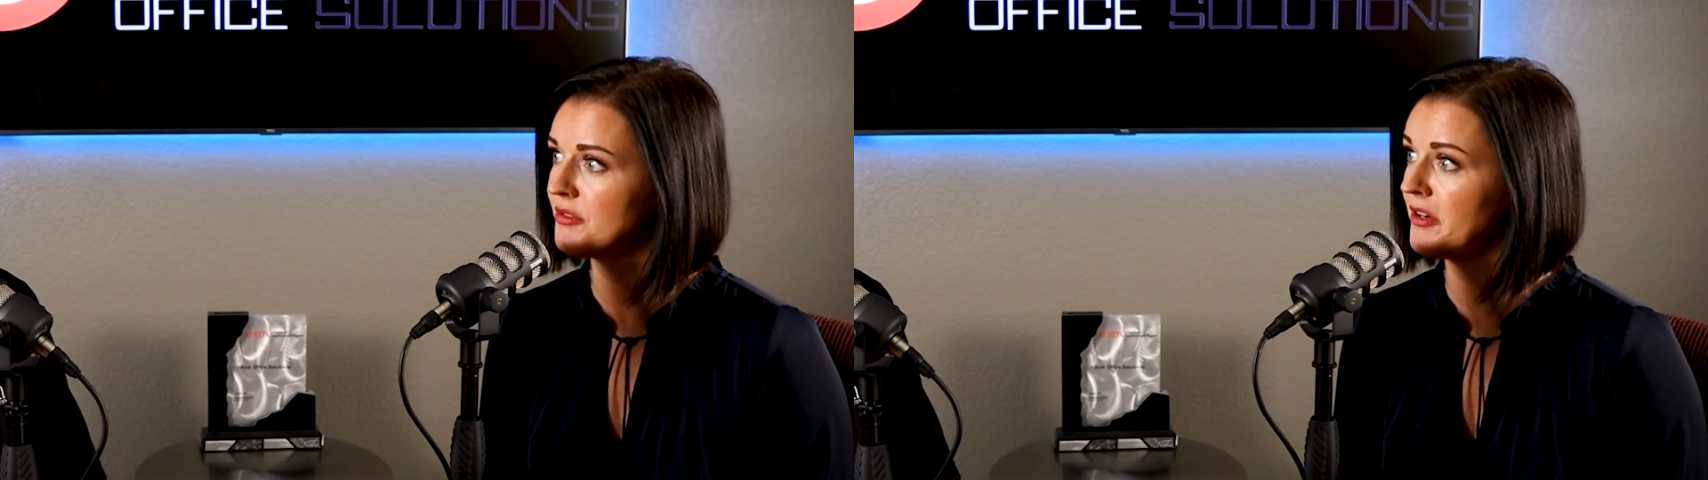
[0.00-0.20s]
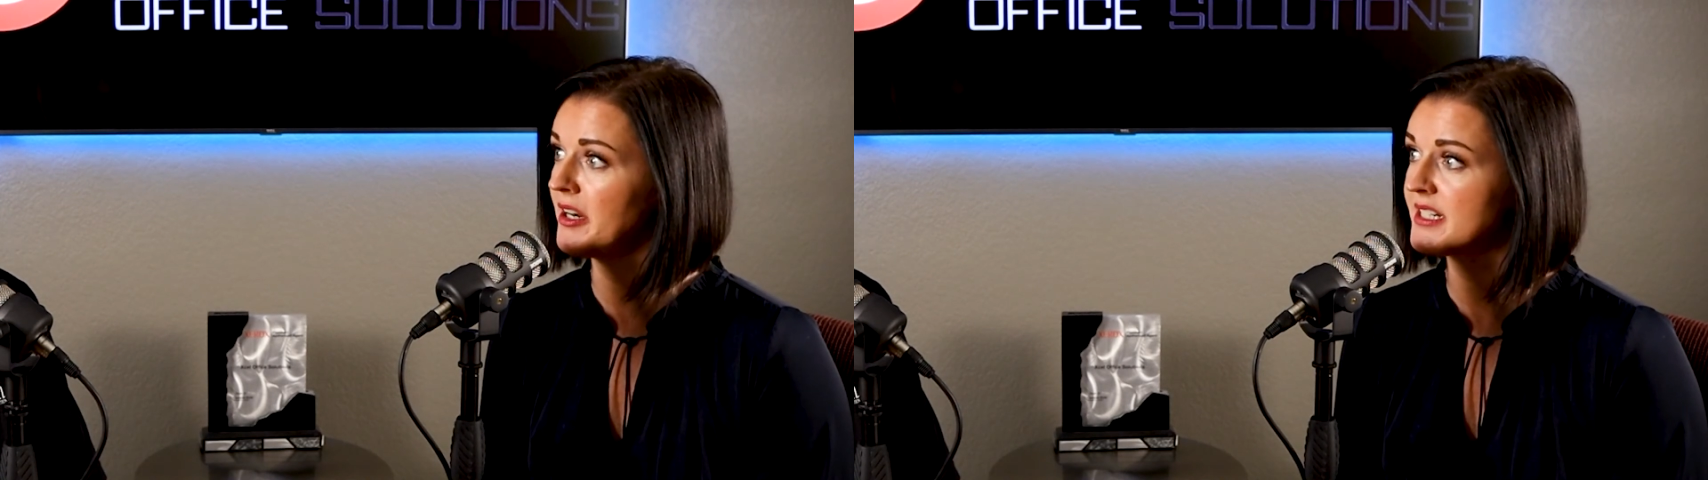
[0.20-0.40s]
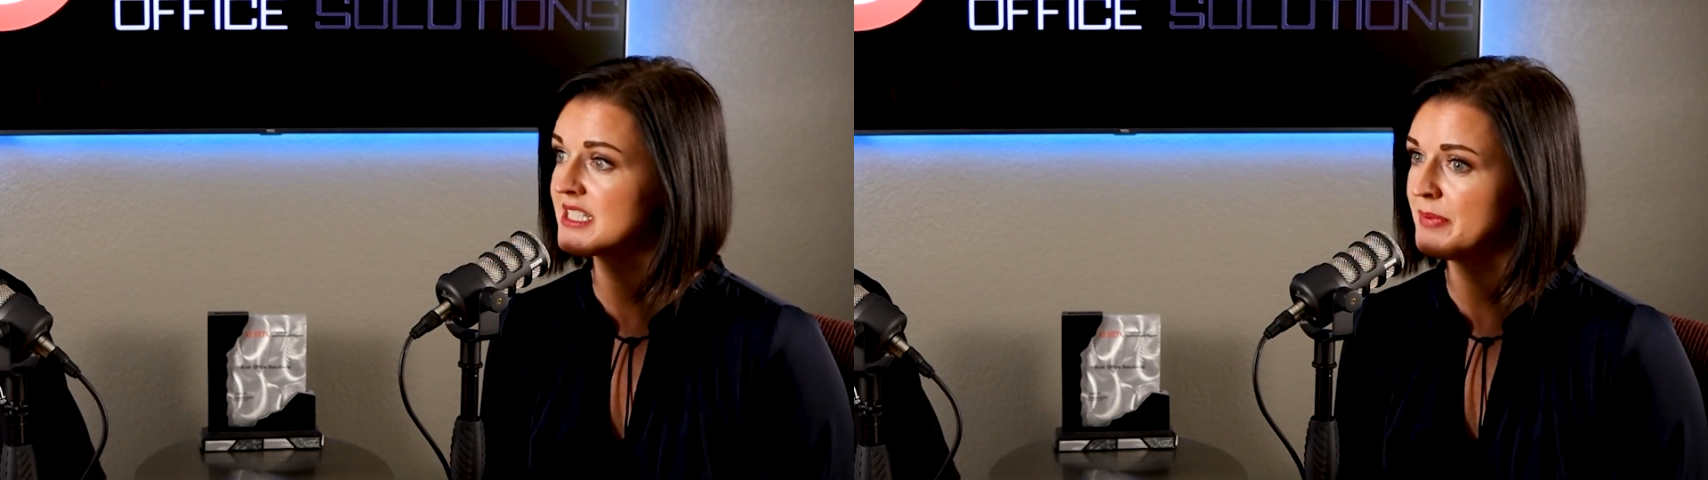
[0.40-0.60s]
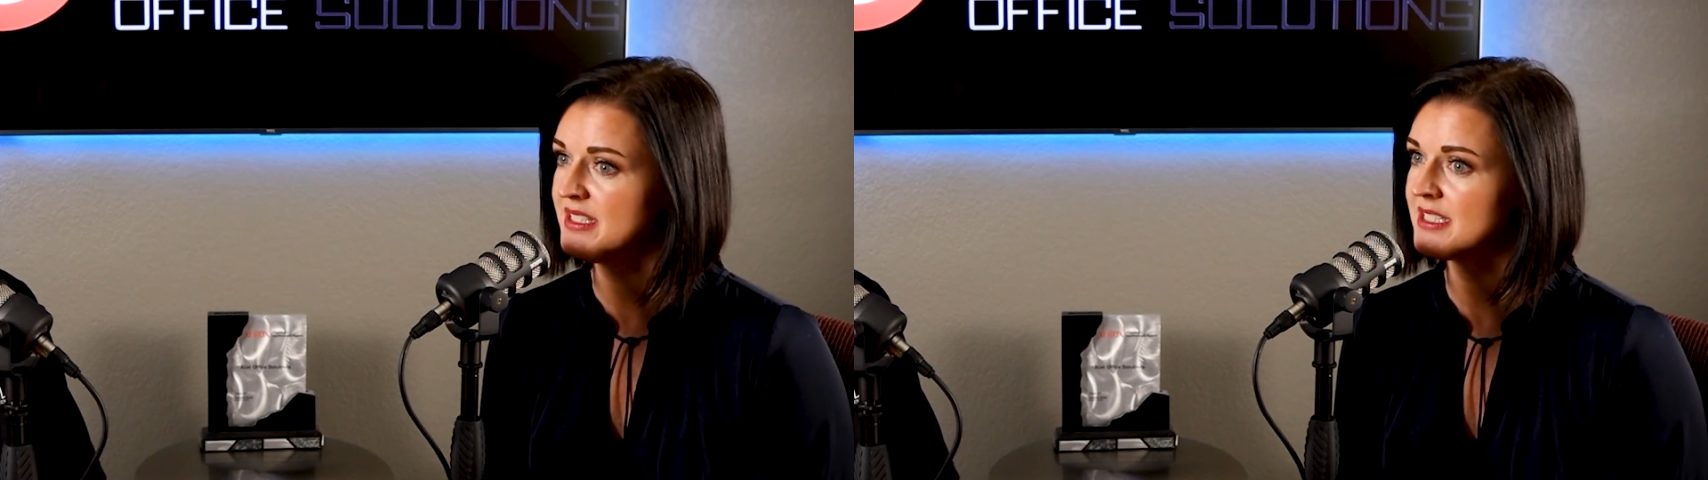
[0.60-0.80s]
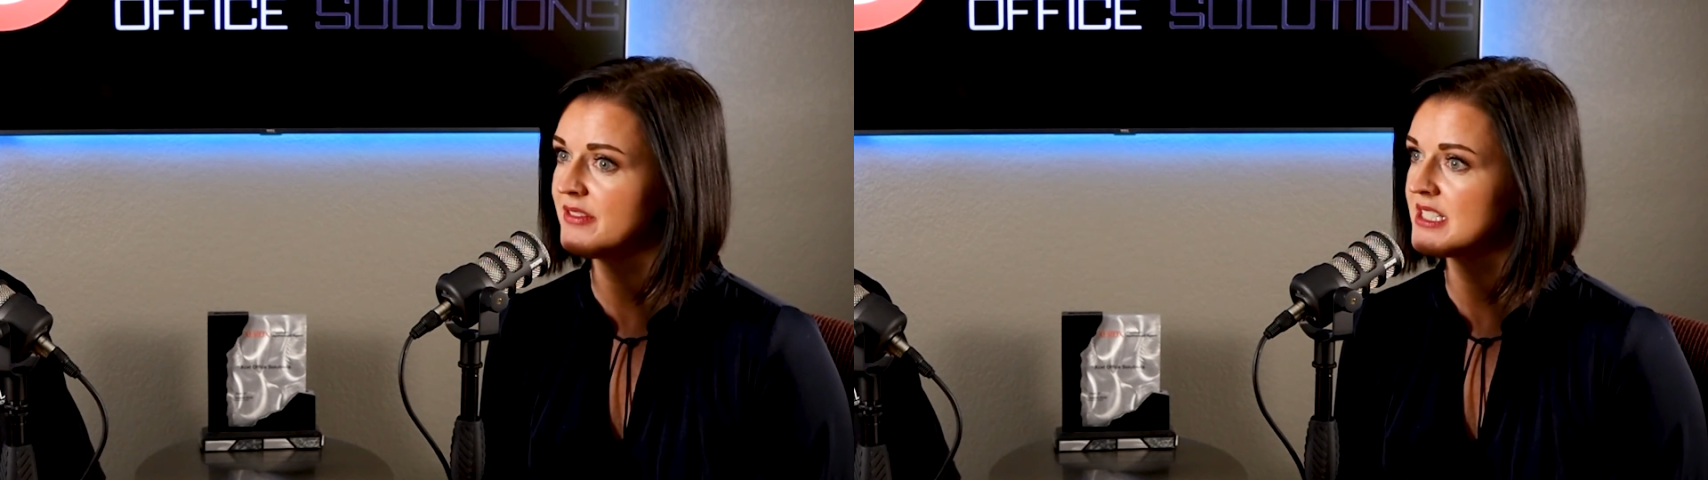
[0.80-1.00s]
are very
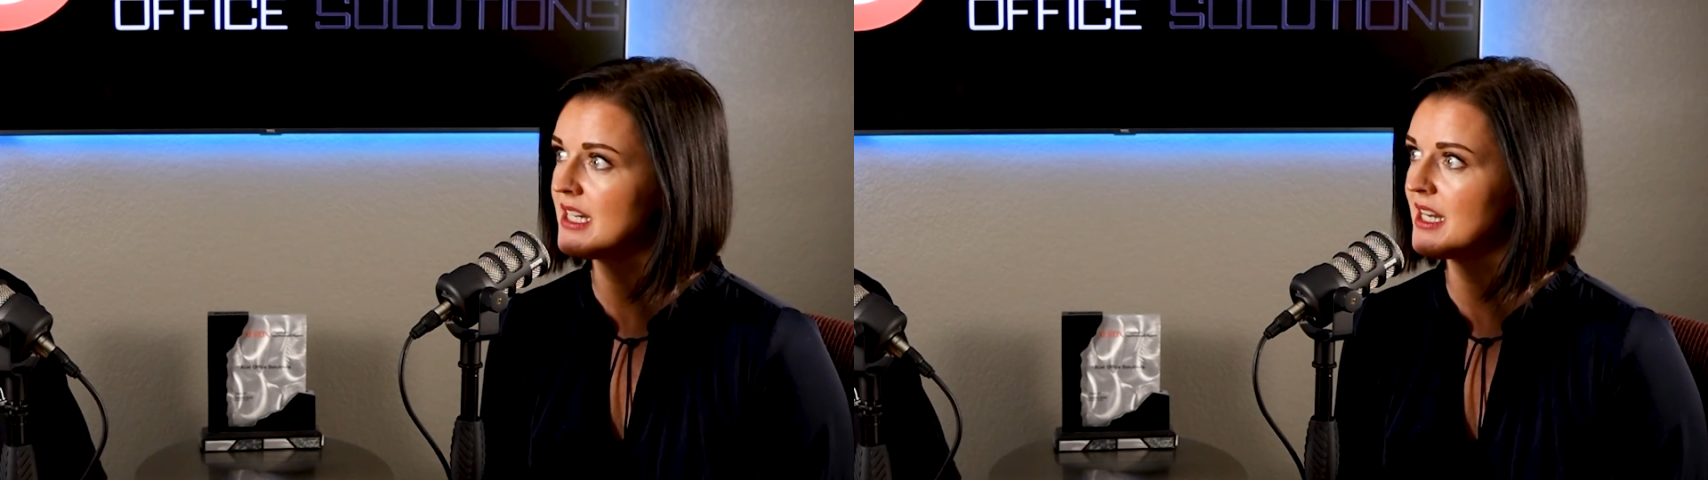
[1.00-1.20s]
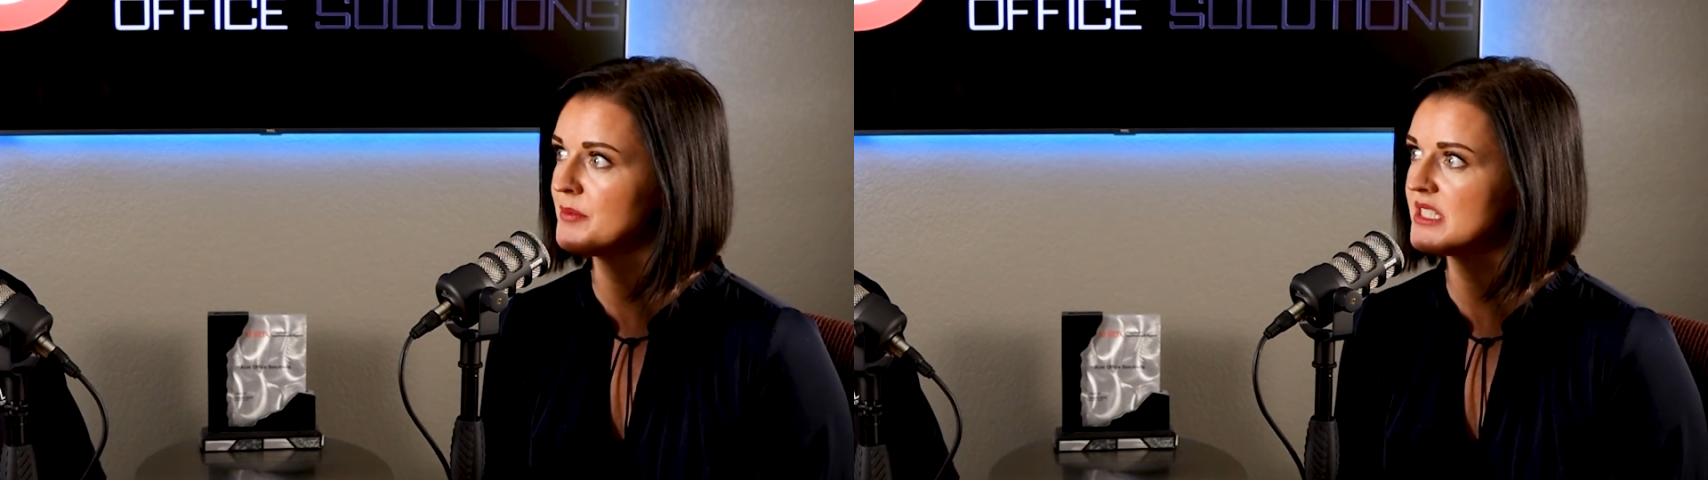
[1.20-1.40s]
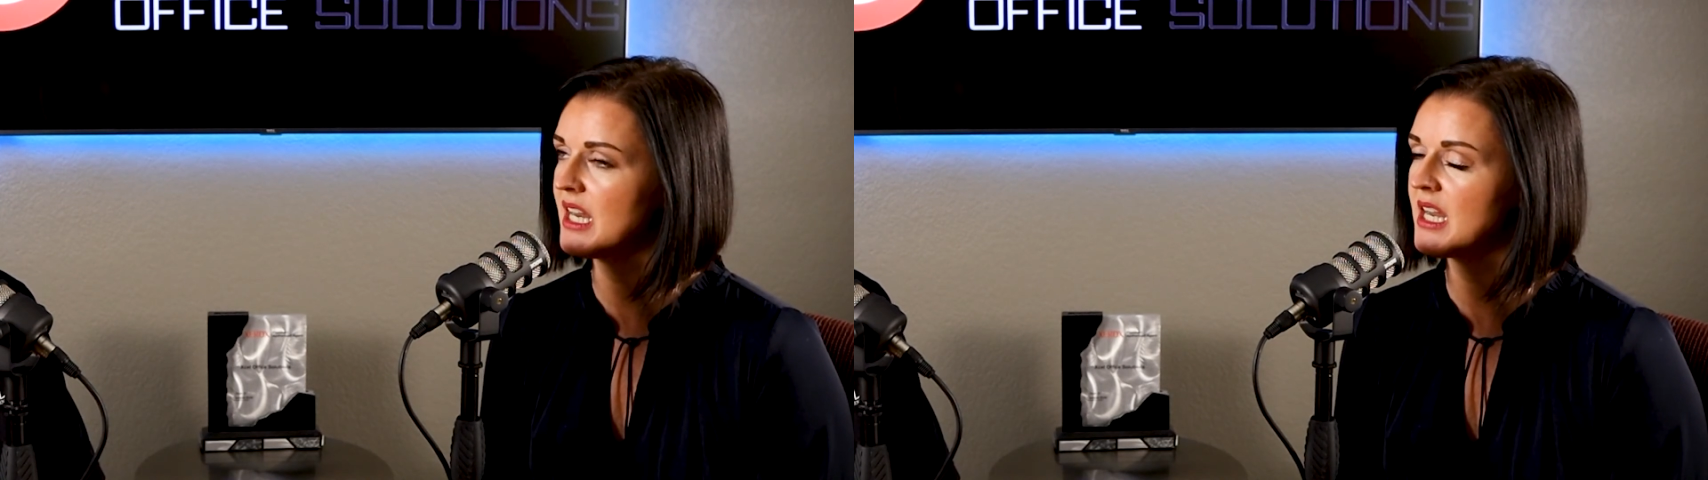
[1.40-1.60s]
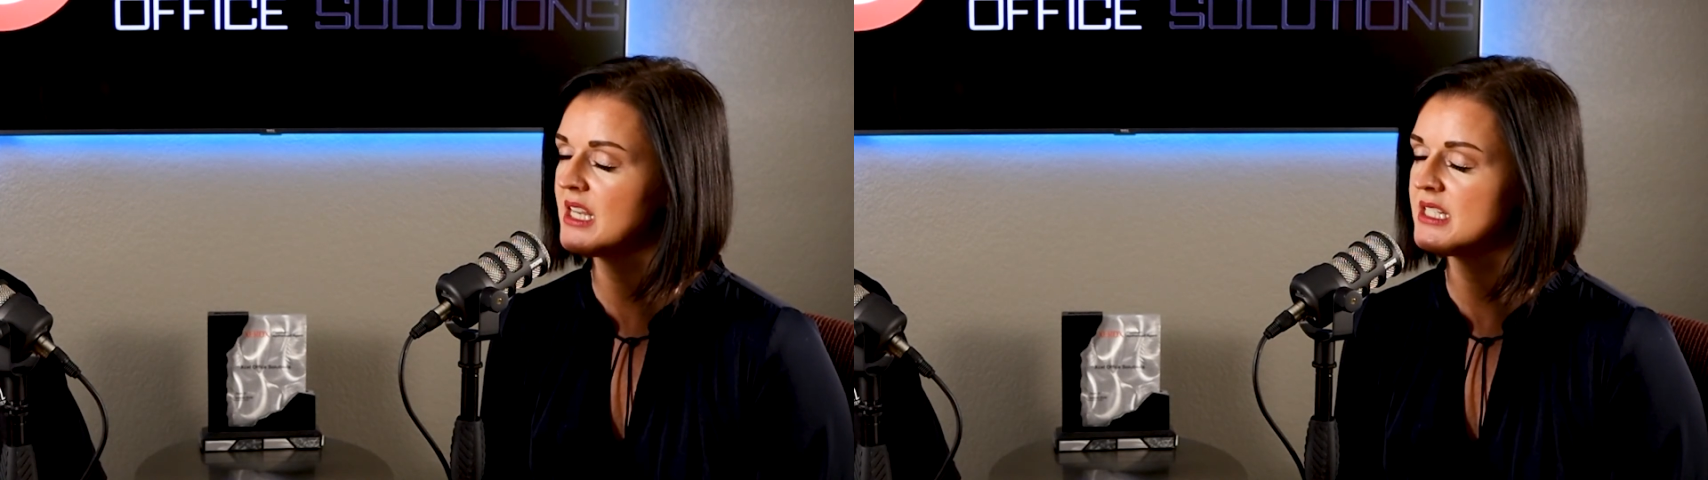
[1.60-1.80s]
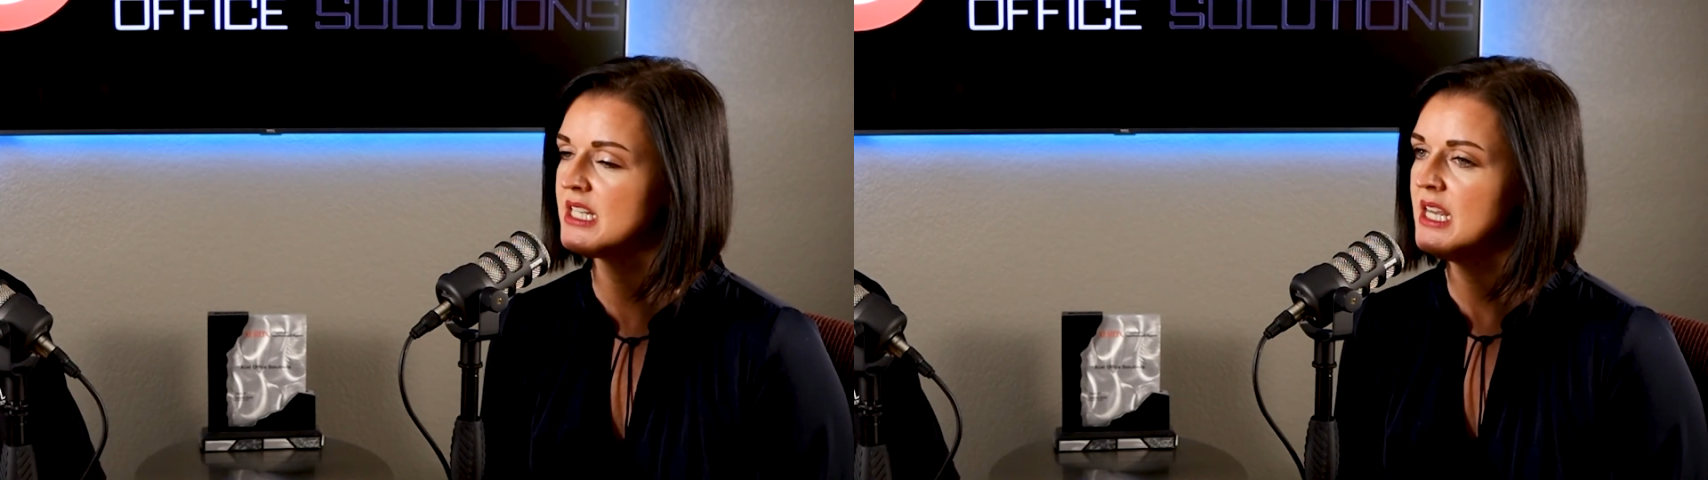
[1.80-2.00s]
expensive at times,
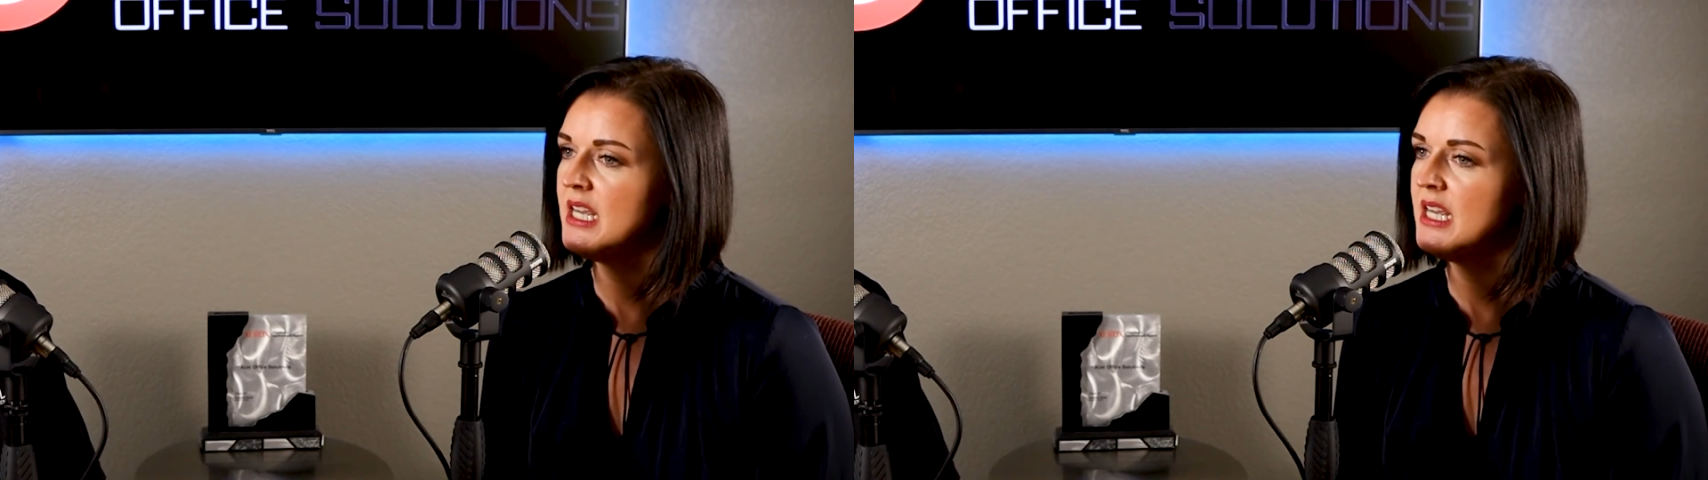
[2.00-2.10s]
and